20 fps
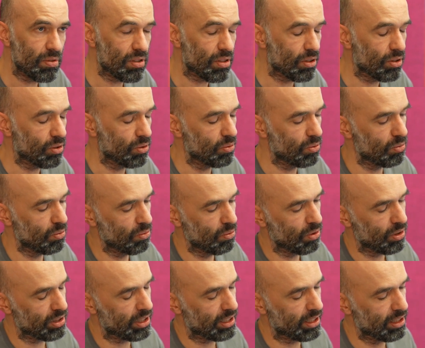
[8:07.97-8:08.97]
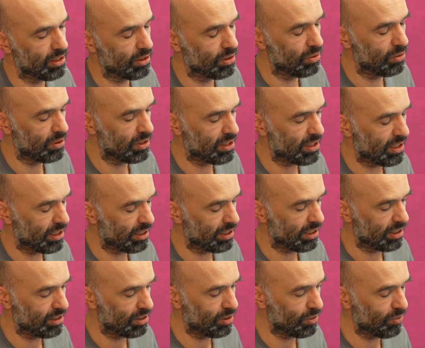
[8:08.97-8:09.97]
So what I can do is I
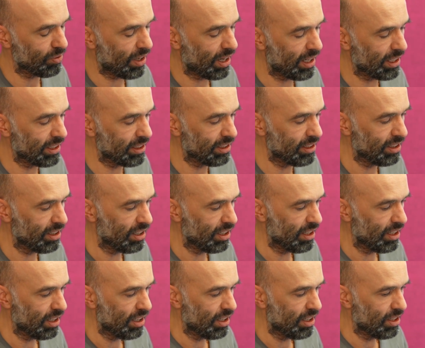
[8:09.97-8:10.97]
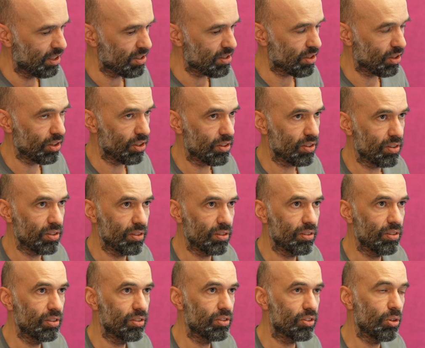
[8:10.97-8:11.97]
can define
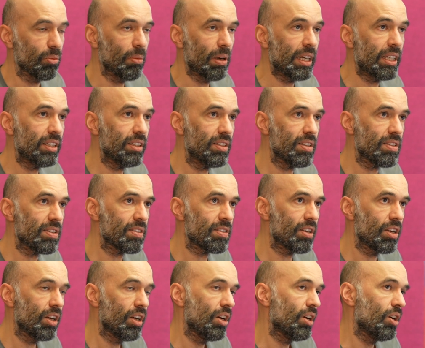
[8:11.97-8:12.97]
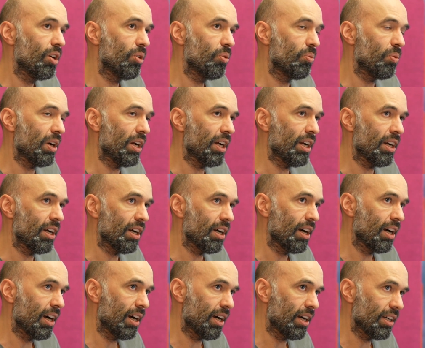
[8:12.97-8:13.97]
certain domains where
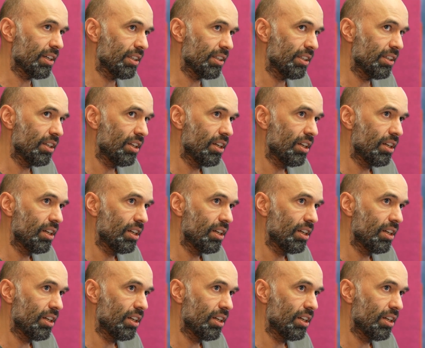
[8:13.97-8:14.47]
I